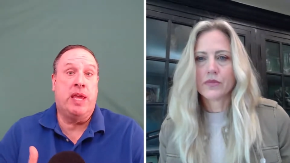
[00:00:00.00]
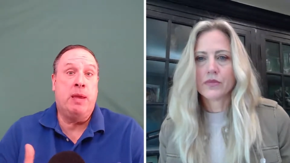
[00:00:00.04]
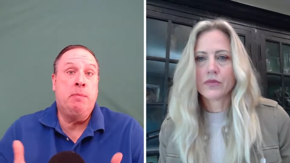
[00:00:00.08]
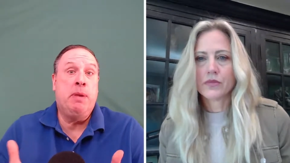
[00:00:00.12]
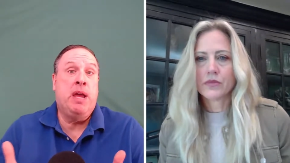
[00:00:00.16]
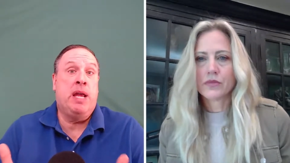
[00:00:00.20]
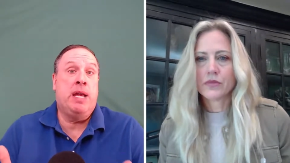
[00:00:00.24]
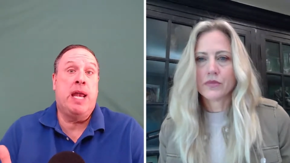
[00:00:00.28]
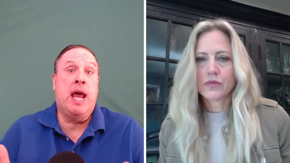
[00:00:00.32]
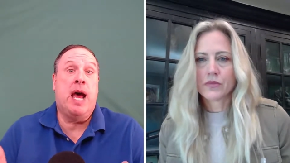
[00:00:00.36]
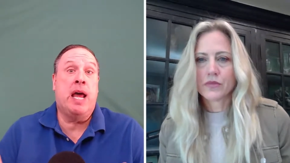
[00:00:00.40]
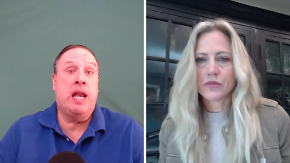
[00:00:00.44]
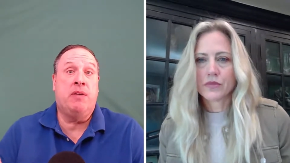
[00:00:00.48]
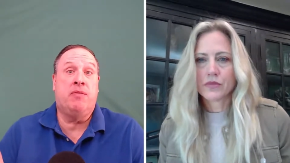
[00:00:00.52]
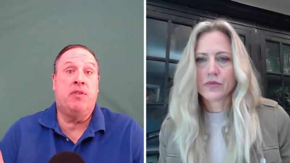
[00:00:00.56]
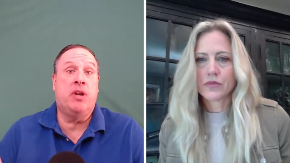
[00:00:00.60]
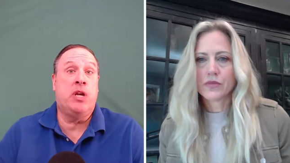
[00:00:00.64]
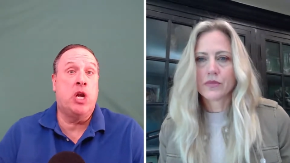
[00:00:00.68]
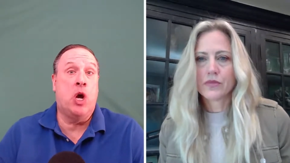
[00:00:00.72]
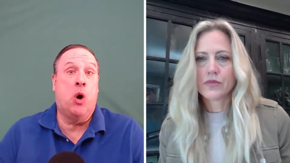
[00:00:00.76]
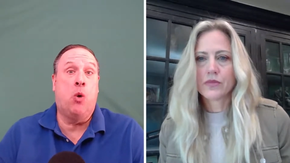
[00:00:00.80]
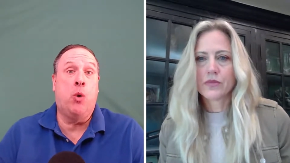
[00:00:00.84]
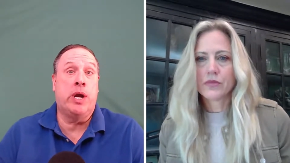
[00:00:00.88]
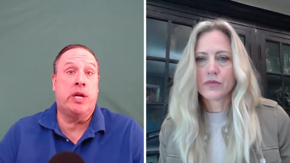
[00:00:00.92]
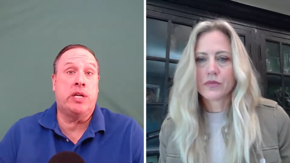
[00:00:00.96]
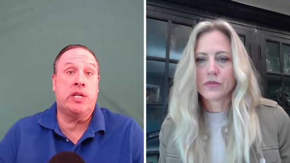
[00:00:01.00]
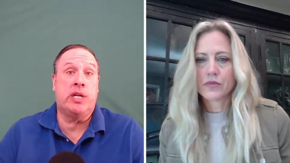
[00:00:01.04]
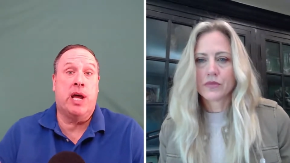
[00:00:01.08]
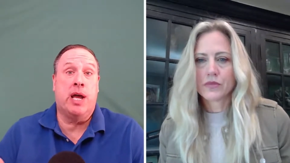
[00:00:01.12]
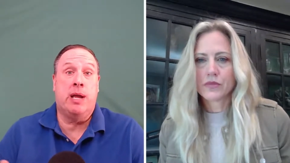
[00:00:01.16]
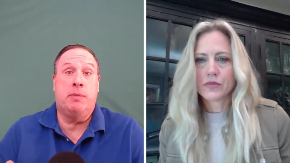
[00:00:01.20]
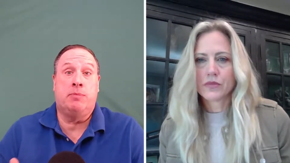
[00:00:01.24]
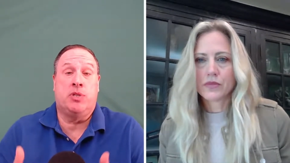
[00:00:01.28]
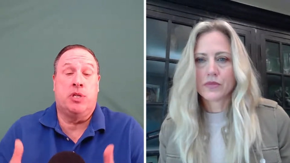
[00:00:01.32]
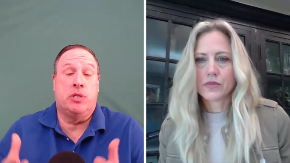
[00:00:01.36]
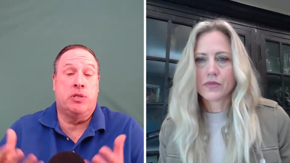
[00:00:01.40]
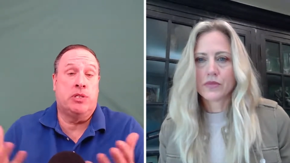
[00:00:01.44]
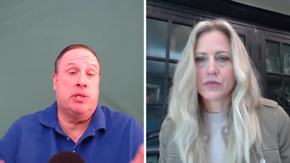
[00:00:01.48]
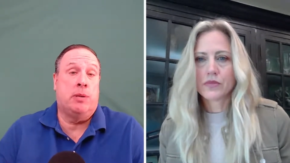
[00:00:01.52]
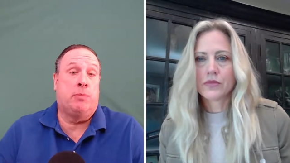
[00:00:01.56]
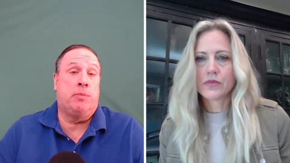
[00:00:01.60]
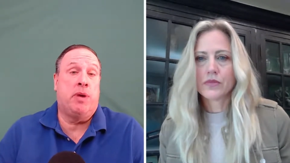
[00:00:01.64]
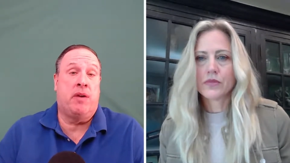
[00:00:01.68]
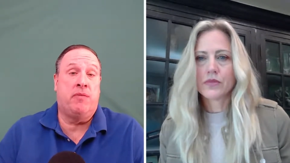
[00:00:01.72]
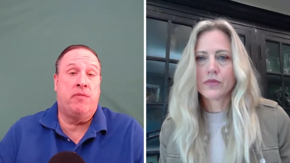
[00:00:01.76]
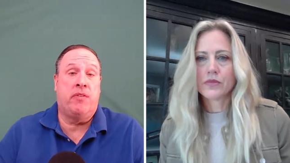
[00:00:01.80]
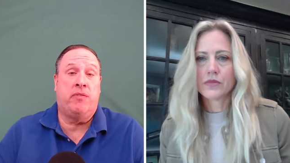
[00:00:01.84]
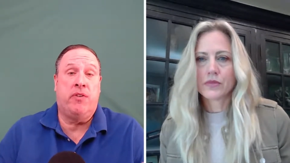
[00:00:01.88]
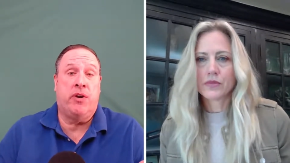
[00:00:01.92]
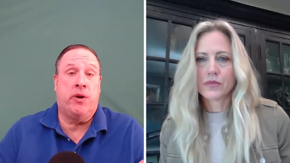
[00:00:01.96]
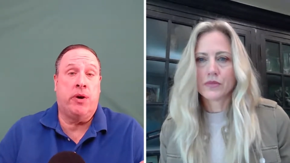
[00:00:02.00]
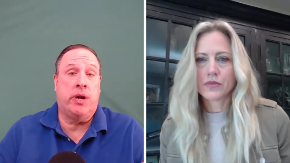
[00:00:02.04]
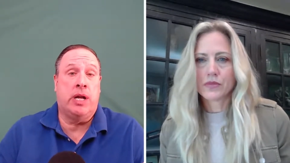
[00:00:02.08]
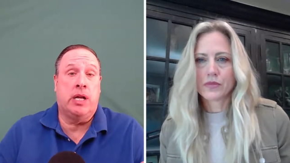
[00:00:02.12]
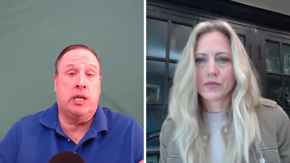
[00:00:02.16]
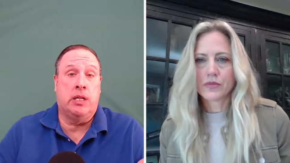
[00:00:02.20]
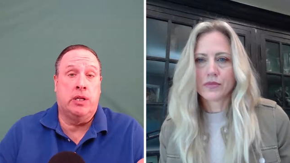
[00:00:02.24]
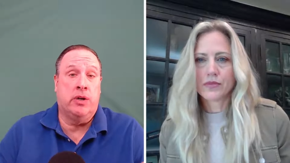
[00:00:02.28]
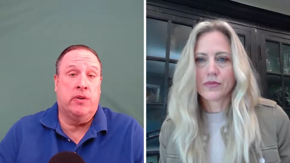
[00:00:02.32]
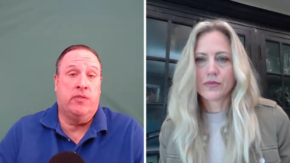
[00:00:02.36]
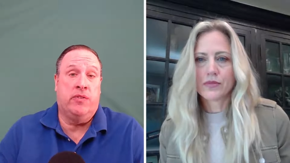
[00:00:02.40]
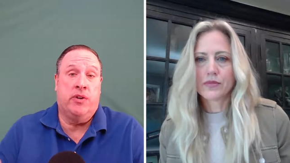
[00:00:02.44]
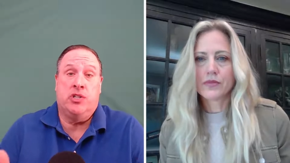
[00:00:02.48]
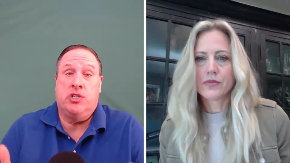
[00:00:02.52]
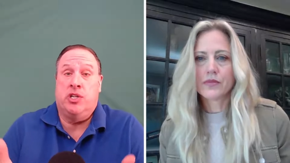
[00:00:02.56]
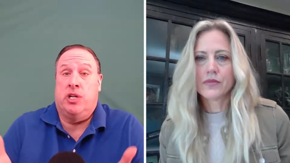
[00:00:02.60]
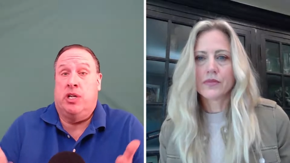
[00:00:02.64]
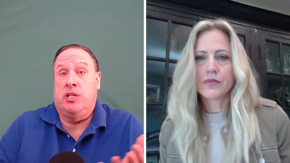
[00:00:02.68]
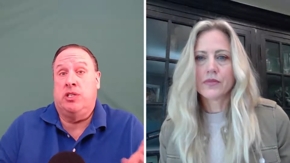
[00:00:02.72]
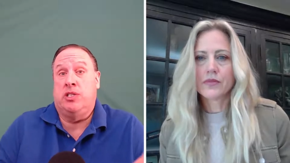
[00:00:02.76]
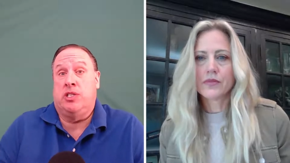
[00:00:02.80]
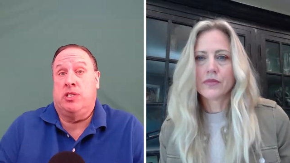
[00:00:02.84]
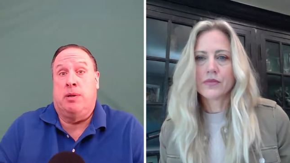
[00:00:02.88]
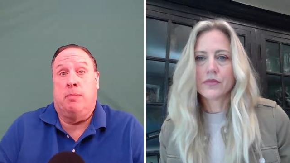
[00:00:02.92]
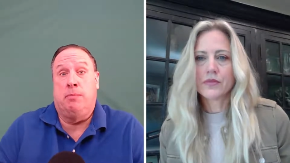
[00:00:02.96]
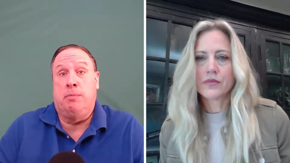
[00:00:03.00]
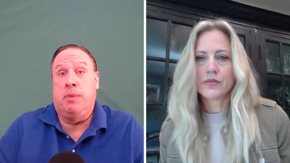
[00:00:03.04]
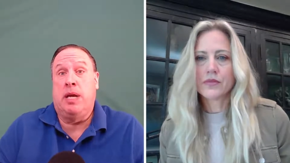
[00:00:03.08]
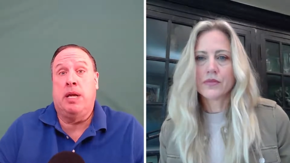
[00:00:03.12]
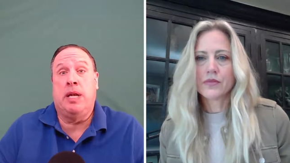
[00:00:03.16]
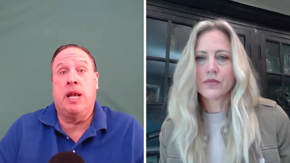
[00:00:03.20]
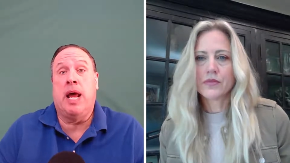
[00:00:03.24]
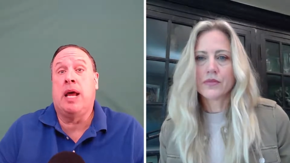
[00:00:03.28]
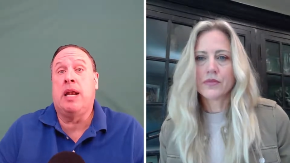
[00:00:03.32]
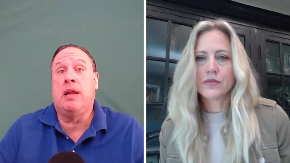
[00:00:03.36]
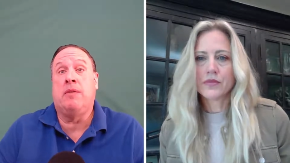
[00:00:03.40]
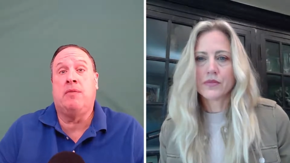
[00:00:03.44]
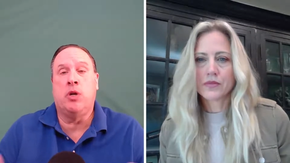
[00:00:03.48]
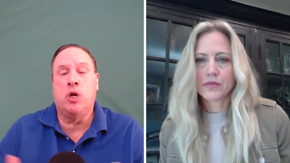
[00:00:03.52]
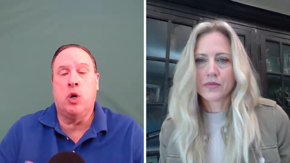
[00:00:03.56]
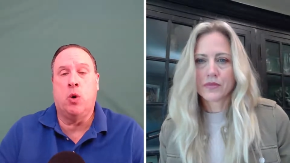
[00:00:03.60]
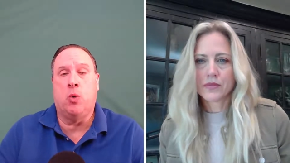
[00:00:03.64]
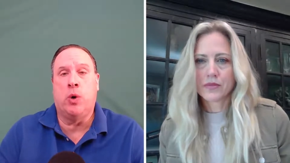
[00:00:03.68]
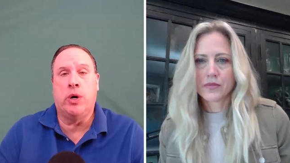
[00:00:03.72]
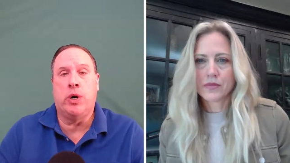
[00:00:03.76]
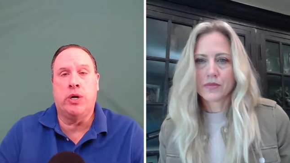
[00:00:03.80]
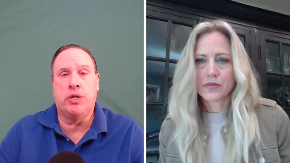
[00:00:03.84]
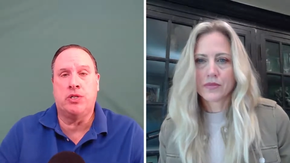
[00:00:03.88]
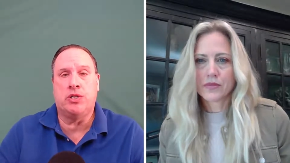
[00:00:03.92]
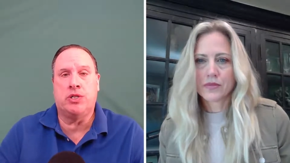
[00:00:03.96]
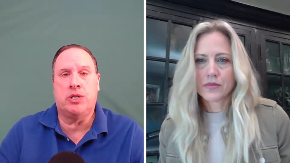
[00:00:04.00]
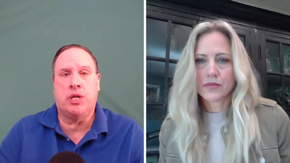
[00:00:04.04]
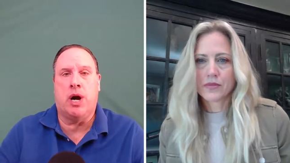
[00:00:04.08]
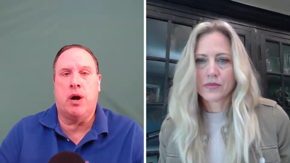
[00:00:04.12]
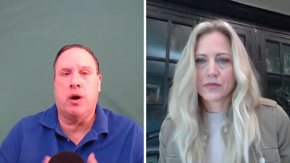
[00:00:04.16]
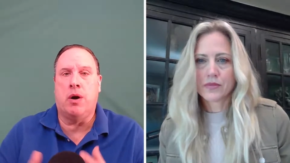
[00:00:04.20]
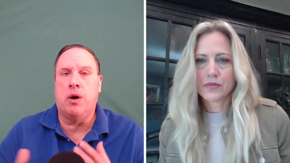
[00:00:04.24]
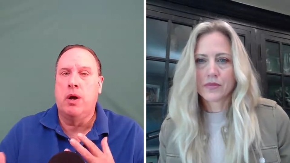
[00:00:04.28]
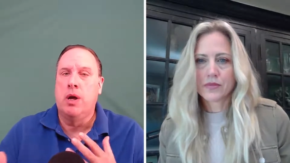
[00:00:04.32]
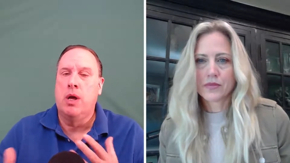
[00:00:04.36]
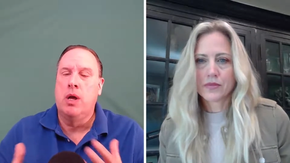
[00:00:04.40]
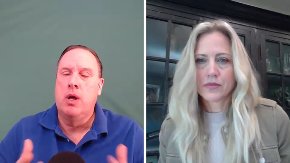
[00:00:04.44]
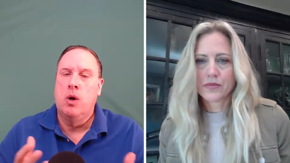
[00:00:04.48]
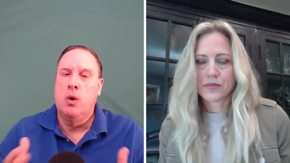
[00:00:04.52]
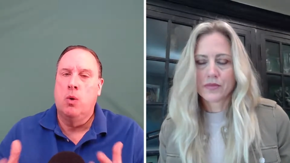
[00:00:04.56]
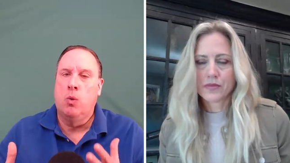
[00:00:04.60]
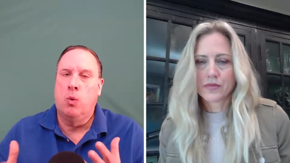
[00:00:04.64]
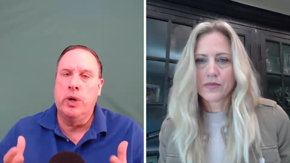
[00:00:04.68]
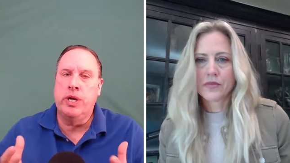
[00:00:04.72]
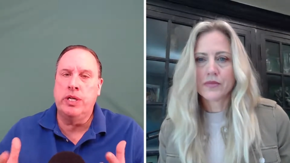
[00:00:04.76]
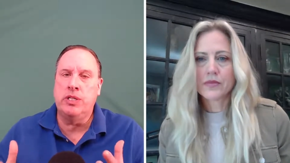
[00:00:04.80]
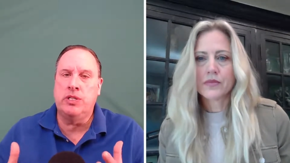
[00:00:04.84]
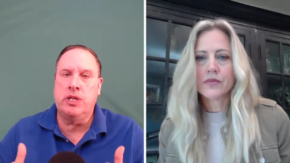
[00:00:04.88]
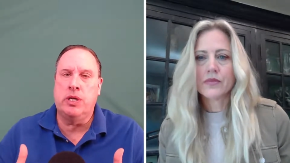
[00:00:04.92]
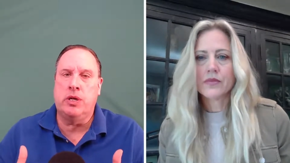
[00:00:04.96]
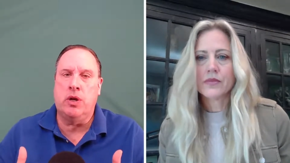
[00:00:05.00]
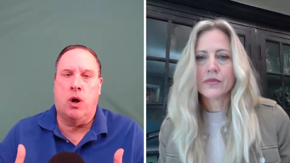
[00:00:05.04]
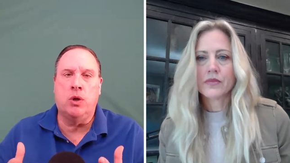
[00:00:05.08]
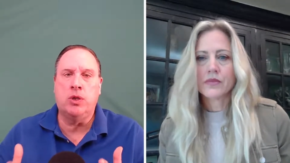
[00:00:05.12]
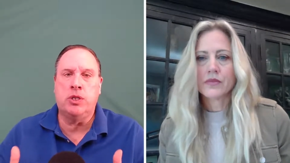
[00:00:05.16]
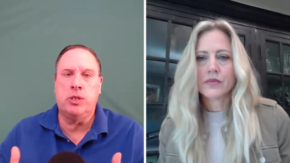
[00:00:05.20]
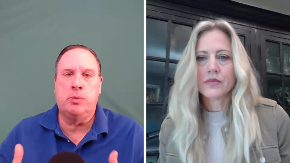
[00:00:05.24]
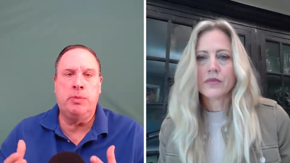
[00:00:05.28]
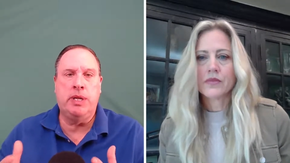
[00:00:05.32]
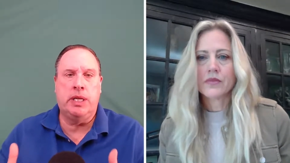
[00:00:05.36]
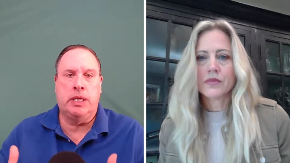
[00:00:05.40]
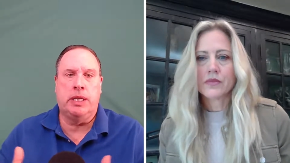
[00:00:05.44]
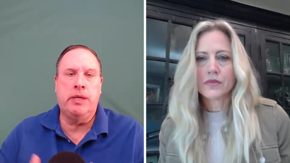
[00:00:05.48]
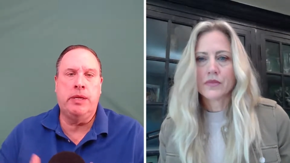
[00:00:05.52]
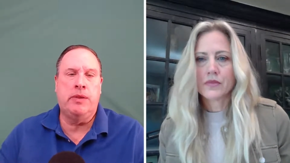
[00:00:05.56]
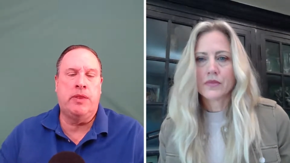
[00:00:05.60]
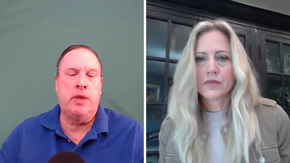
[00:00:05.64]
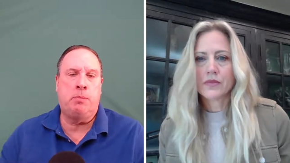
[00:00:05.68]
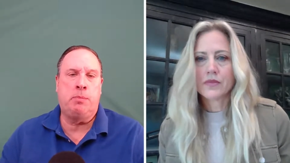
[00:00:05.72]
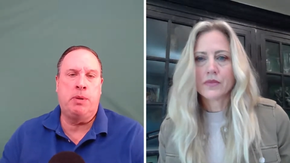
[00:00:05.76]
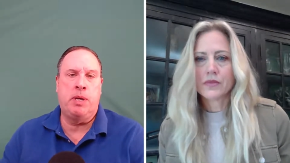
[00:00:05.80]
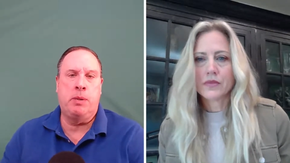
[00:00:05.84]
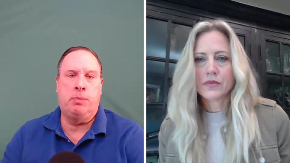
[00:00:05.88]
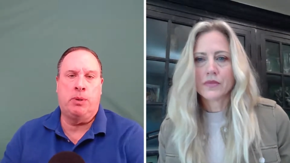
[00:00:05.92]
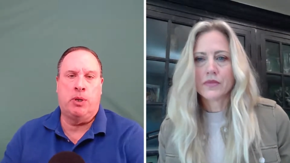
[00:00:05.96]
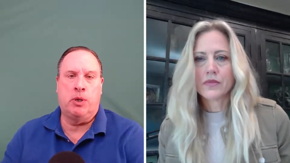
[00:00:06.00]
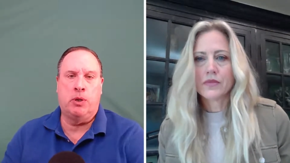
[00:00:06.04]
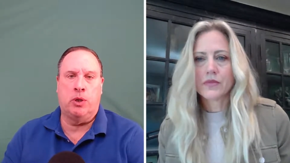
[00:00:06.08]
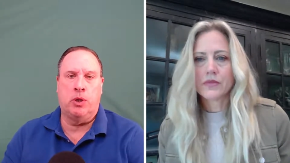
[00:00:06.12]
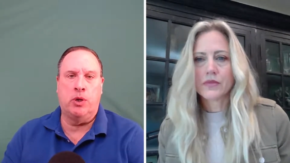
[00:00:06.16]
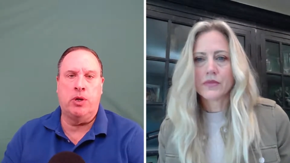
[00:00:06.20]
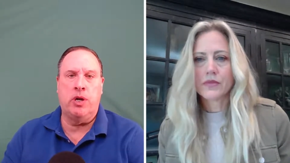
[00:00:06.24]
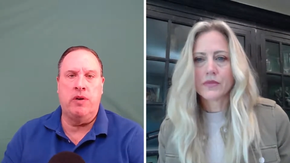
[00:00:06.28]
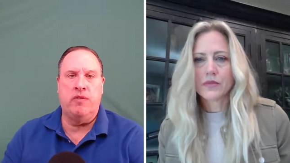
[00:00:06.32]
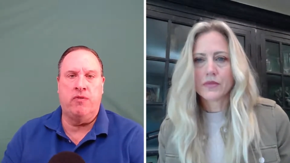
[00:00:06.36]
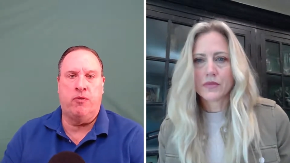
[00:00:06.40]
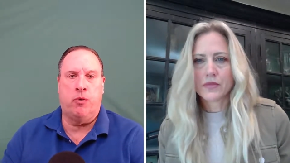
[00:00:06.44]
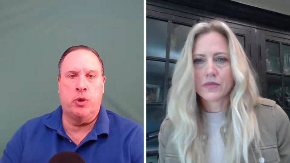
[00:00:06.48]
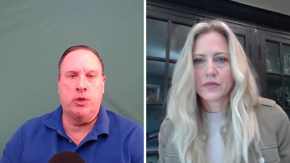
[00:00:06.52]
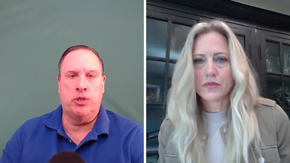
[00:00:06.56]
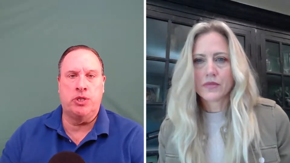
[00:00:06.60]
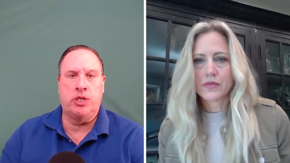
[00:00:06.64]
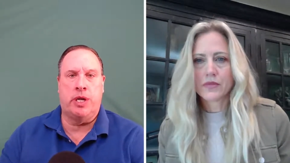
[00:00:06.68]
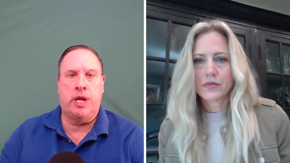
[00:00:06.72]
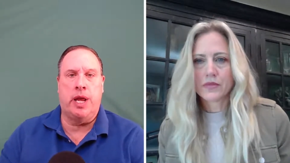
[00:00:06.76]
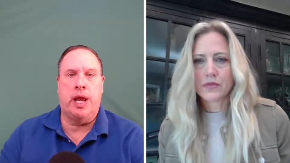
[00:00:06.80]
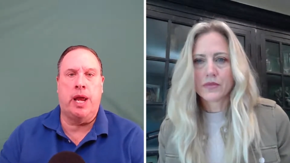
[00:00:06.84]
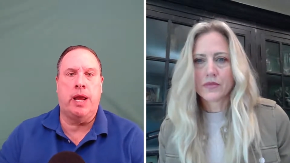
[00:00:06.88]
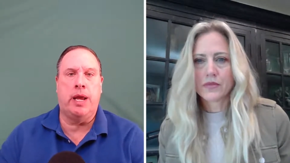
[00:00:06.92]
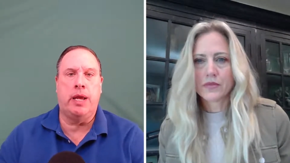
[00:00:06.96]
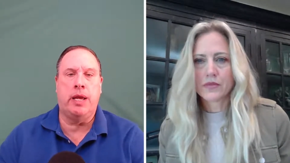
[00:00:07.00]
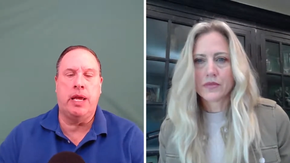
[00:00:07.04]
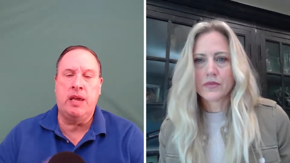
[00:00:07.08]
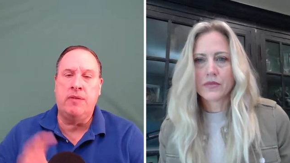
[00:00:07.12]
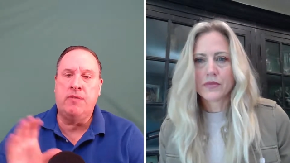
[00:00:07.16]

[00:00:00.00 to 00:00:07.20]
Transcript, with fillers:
Speaker 1: they may not even know at times and some have a very clear vision and some may not even know where to start what is it ultimately that people are looking for today?